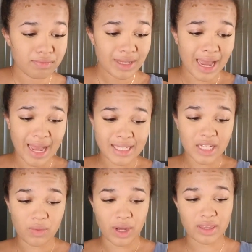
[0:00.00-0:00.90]
I tell
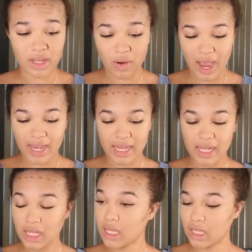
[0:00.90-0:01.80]
you what though, I
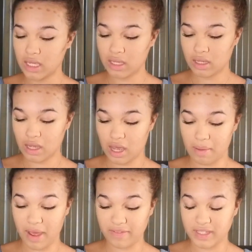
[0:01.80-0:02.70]

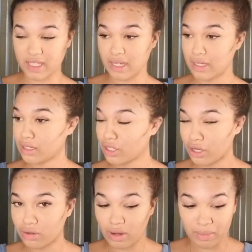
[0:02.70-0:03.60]
have seen, you
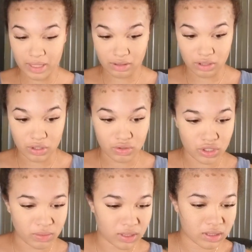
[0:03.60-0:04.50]
know, I mean,
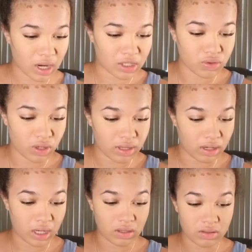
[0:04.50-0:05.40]
YouTubers contour their
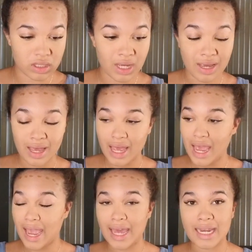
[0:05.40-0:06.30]
nose,
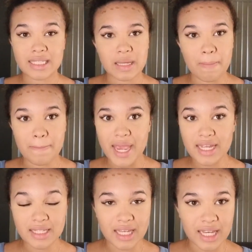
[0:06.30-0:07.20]
and it's
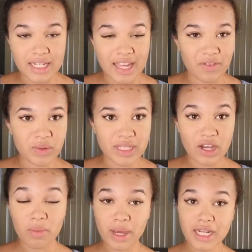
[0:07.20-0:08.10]
amazing because everyone's like,
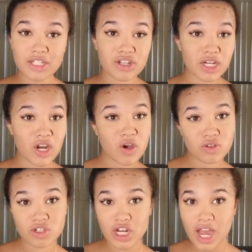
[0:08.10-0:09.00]
oh my god, did you get a
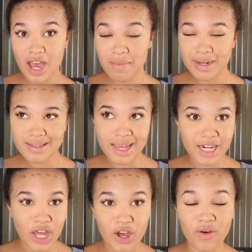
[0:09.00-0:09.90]
nose job? And it's like,
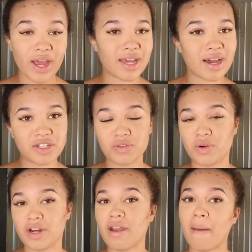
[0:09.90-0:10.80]
no, I
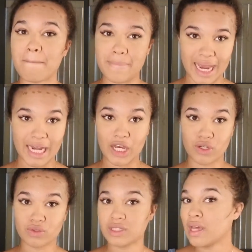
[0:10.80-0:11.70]
contoured my
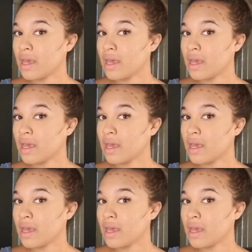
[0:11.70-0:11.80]
nose.